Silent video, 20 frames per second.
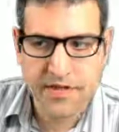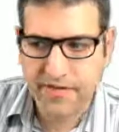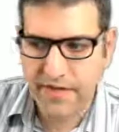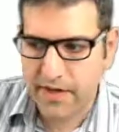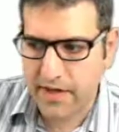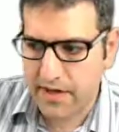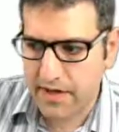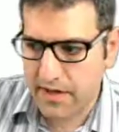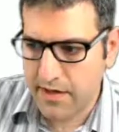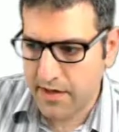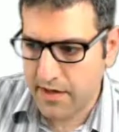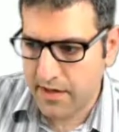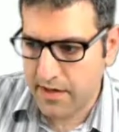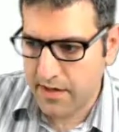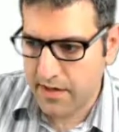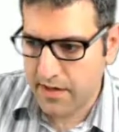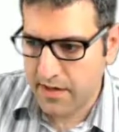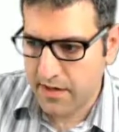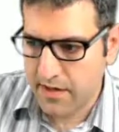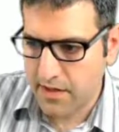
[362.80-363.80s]
fine.
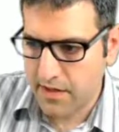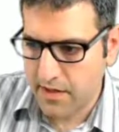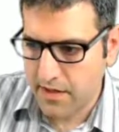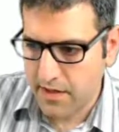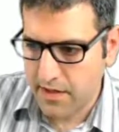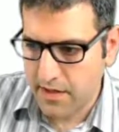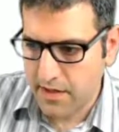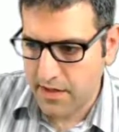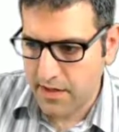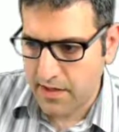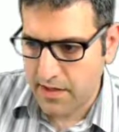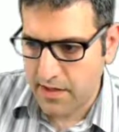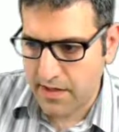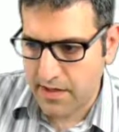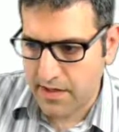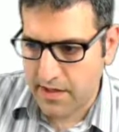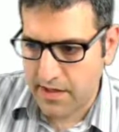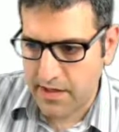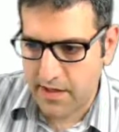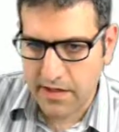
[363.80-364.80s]

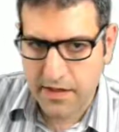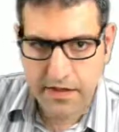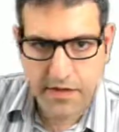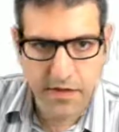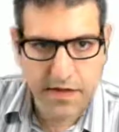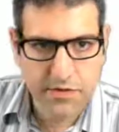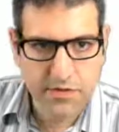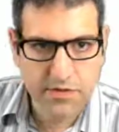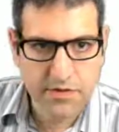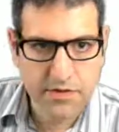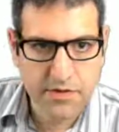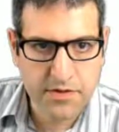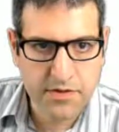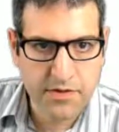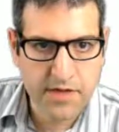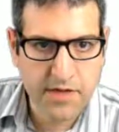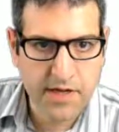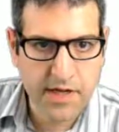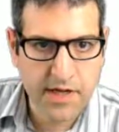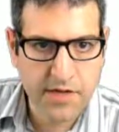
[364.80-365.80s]
And then router
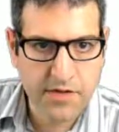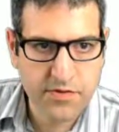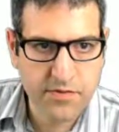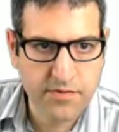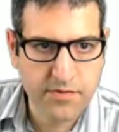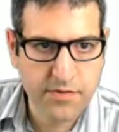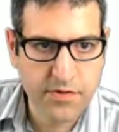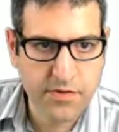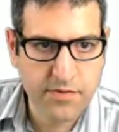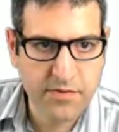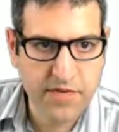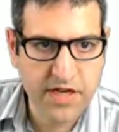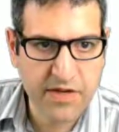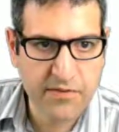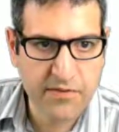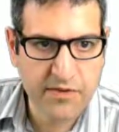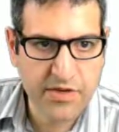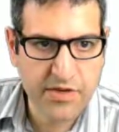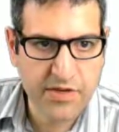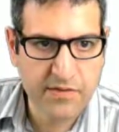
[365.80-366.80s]
3 has to form
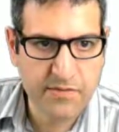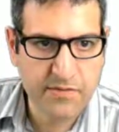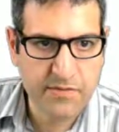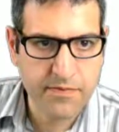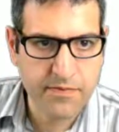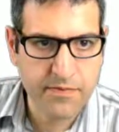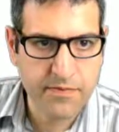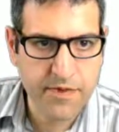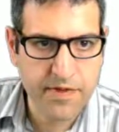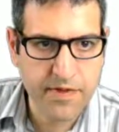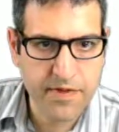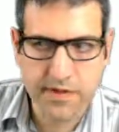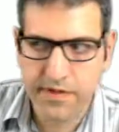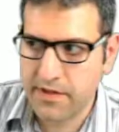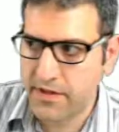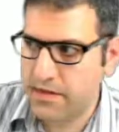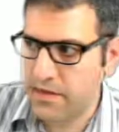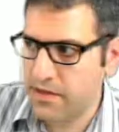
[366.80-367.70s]
neighborship with